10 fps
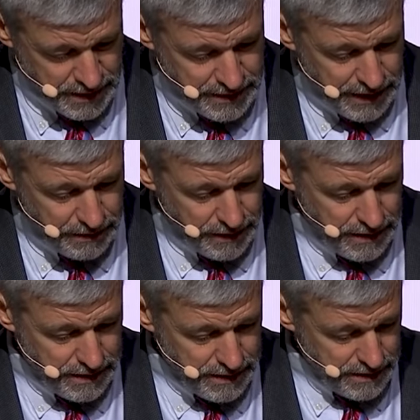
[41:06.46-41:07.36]
Now,
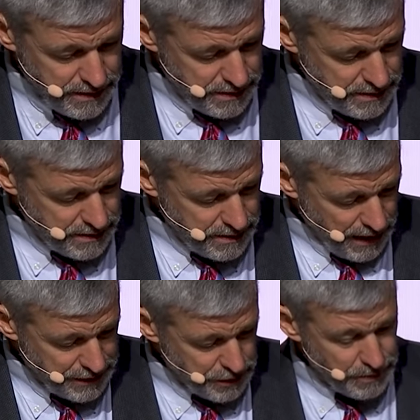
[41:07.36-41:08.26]

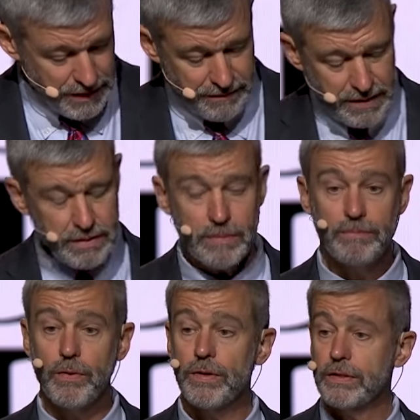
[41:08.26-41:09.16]
I do believe it is
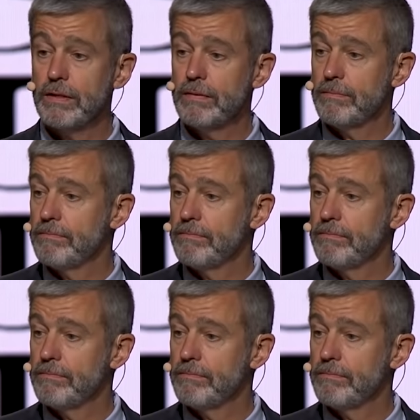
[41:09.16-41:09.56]
important.